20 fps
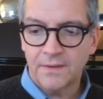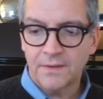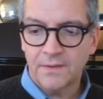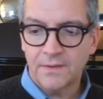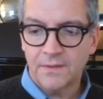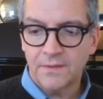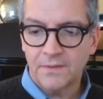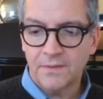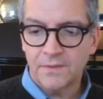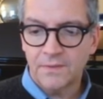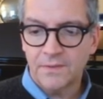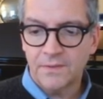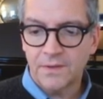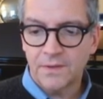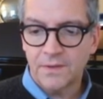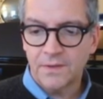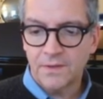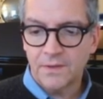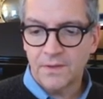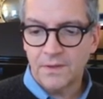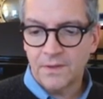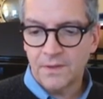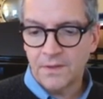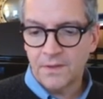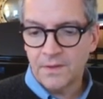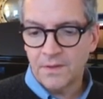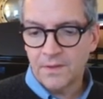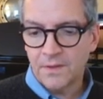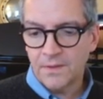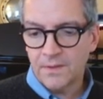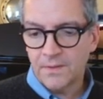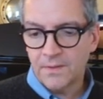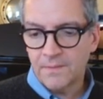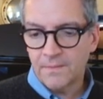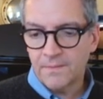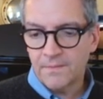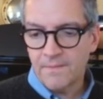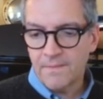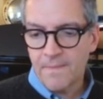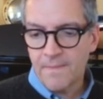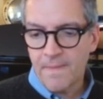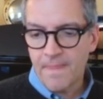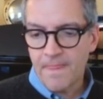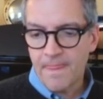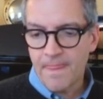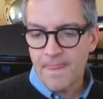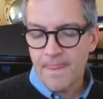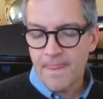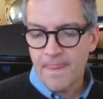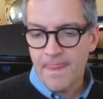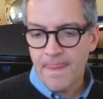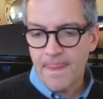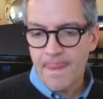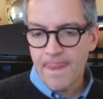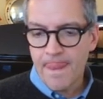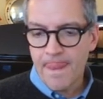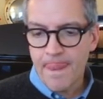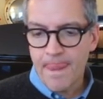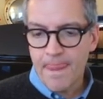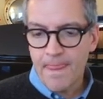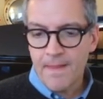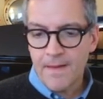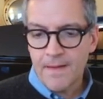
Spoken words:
(no one is talking)